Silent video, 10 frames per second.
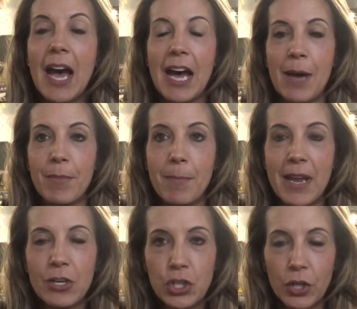and
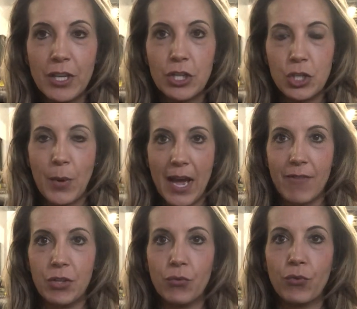make sure that you
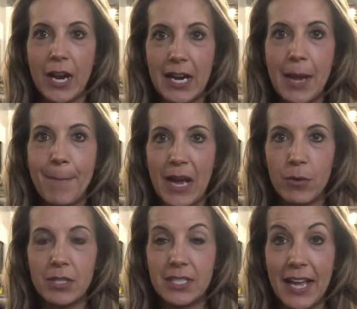have the right
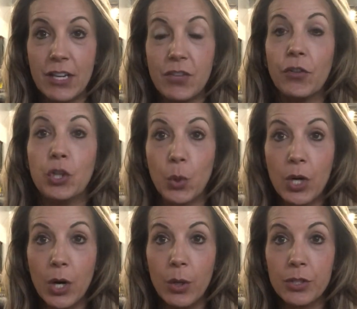amount set for your
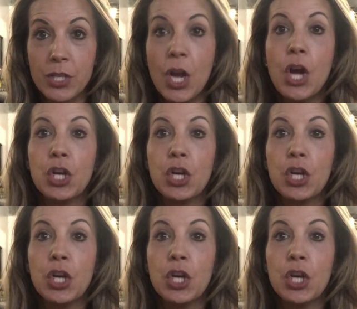goals,